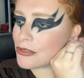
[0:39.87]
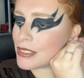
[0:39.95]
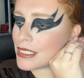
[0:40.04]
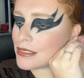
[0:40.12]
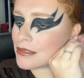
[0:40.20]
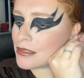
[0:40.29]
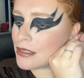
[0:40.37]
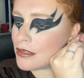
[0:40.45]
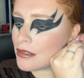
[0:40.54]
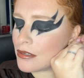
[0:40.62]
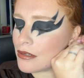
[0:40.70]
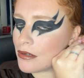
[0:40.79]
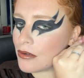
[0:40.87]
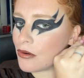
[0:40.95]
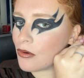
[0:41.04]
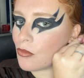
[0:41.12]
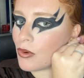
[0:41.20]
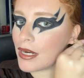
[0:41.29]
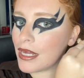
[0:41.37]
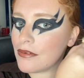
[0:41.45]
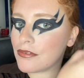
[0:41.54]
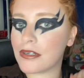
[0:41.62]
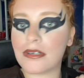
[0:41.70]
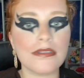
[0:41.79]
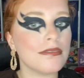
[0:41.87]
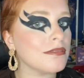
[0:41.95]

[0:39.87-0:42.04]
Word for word: and whatever.